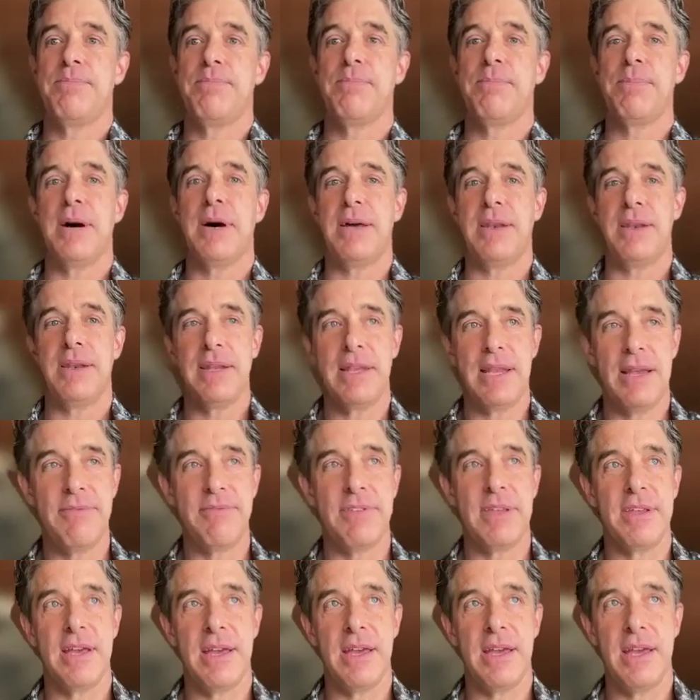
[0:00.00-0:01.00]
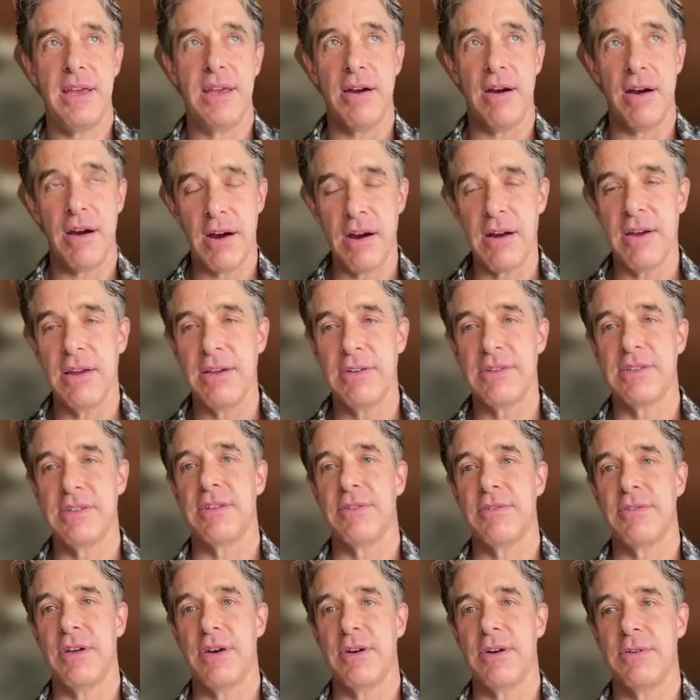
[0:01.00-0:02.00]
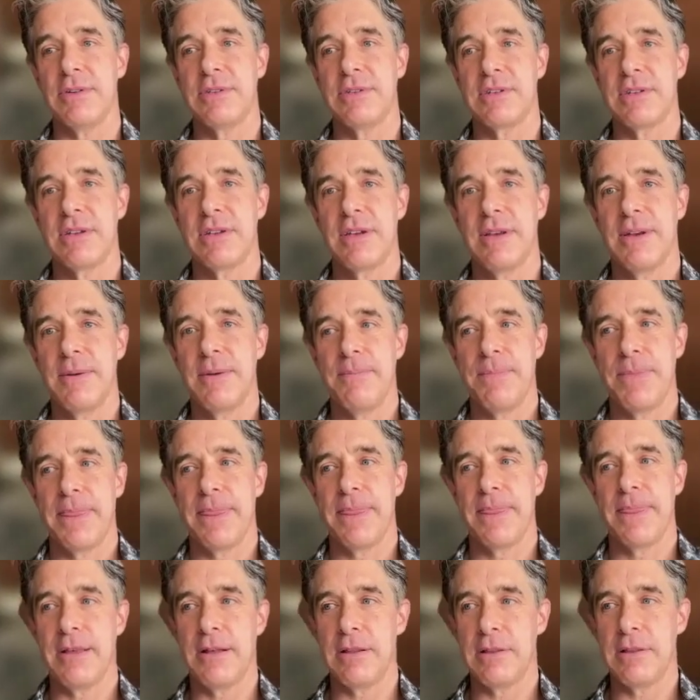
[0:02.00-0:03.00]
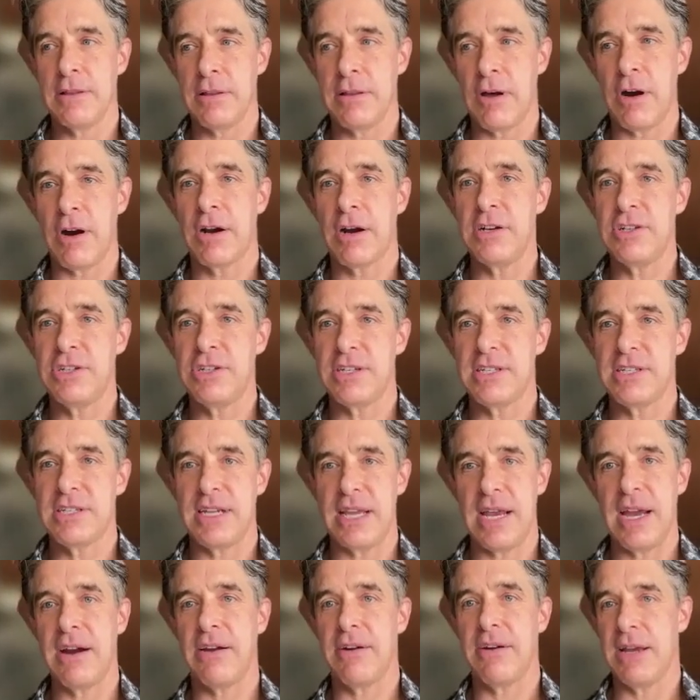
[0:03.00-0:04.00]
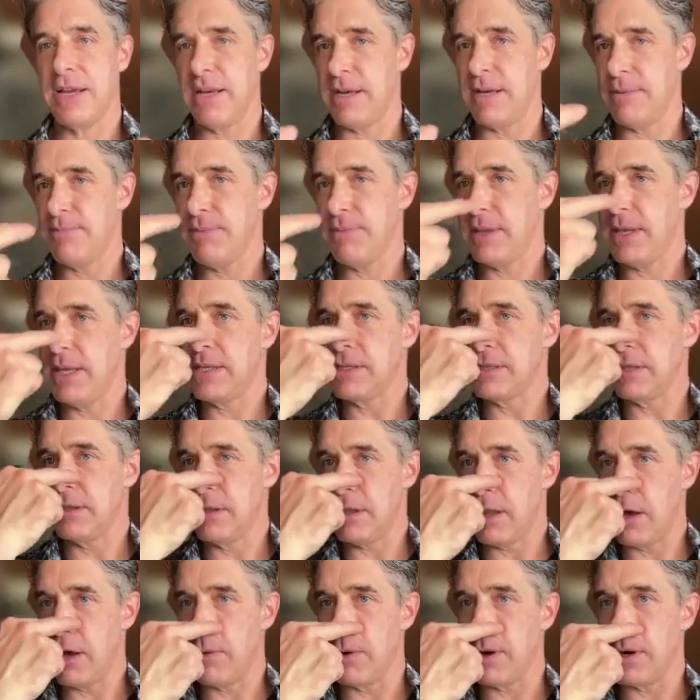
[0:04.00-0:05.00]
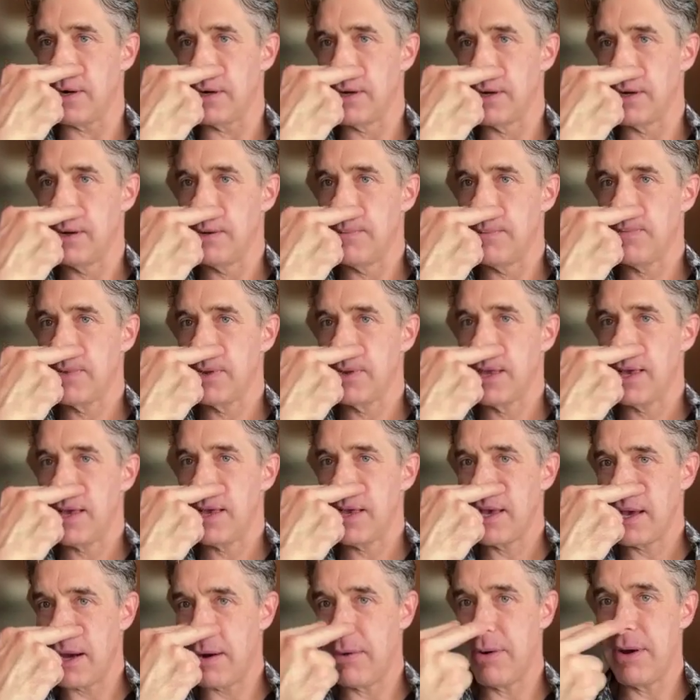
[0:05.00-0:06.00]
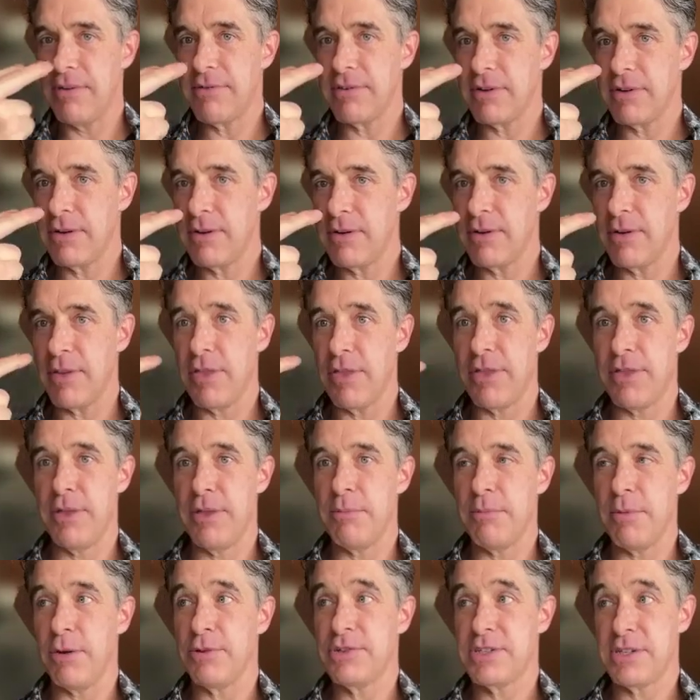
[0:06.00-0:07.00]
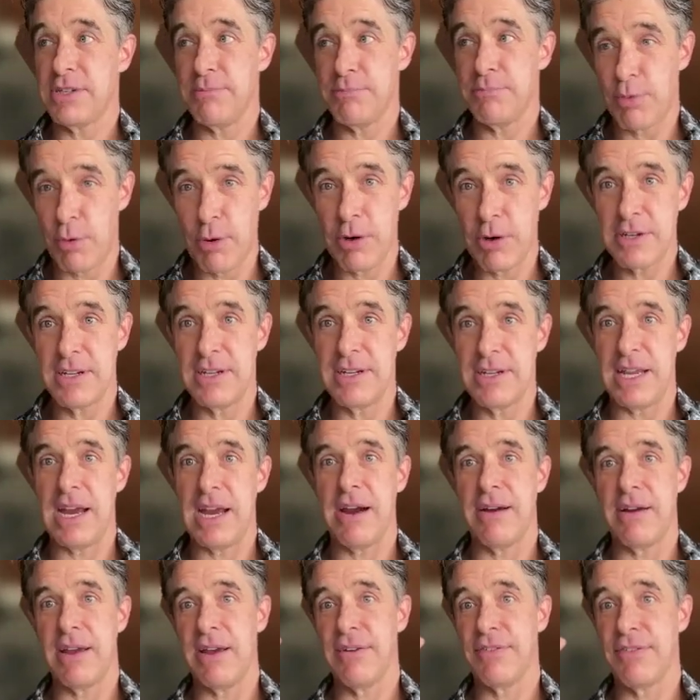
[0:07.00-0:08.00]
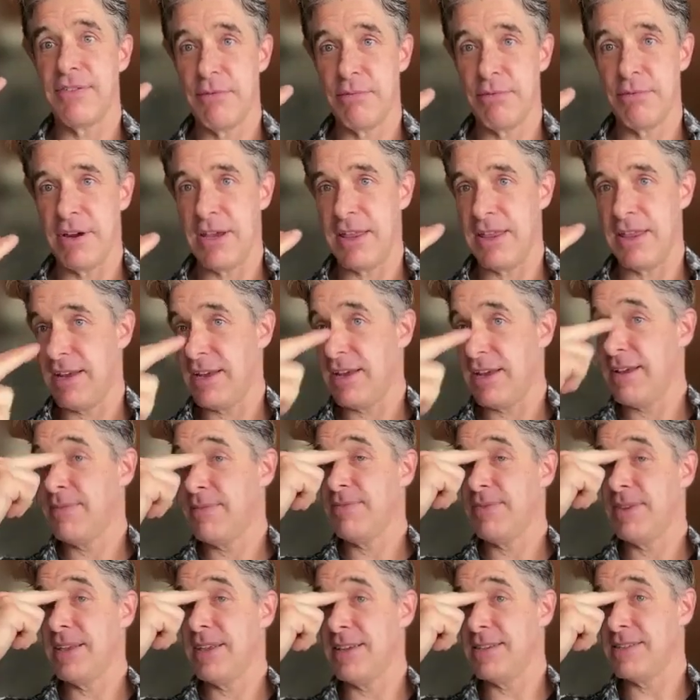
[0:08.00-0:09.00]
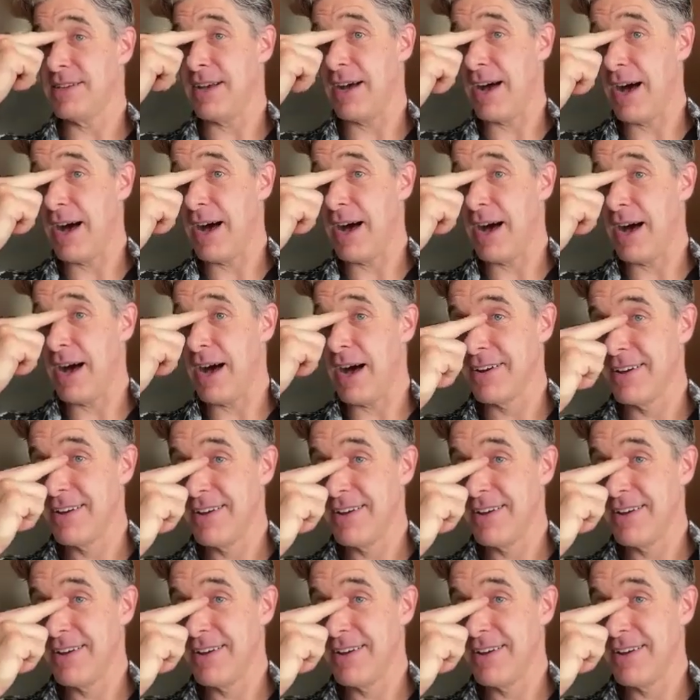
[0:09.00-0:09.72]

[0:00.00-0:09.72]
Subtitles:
But if they are using their nose, the largest area is lower. However, the most important area for breathing is upper.